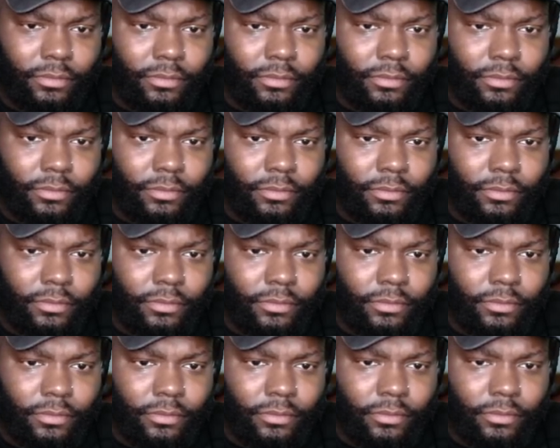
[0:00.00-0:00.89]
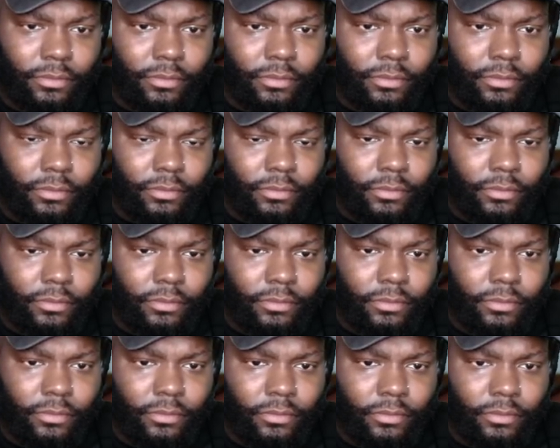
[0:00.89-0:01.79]

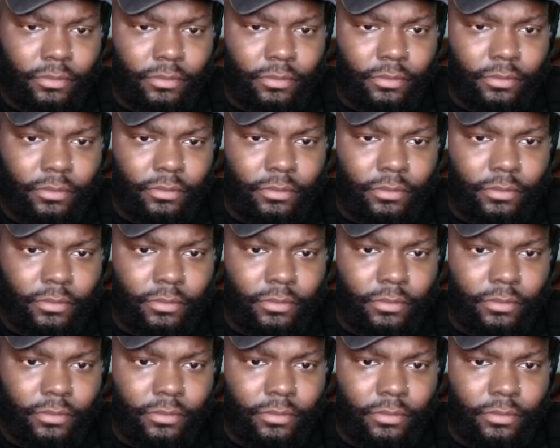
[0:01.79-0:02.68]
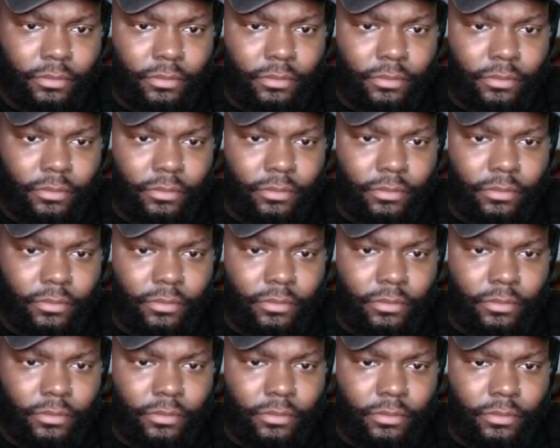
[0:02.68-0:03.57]
This person isn't speaking.